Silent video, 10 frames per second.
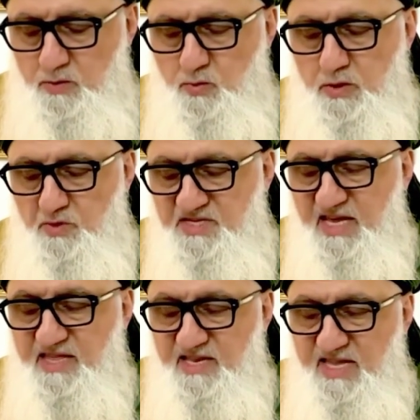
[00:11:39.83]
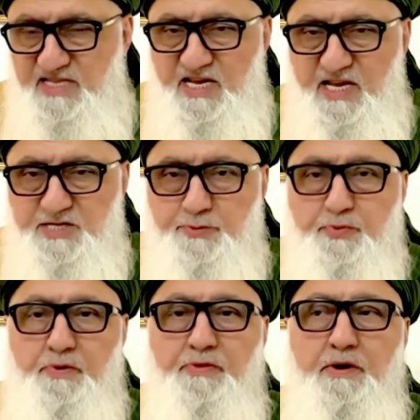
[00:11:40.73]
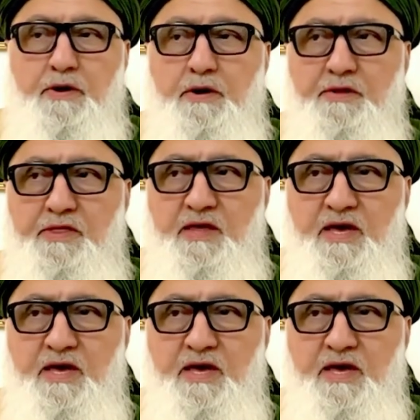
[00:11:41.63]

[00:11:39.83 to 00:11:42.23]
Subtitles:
When we say that Dajjal is upon the earth,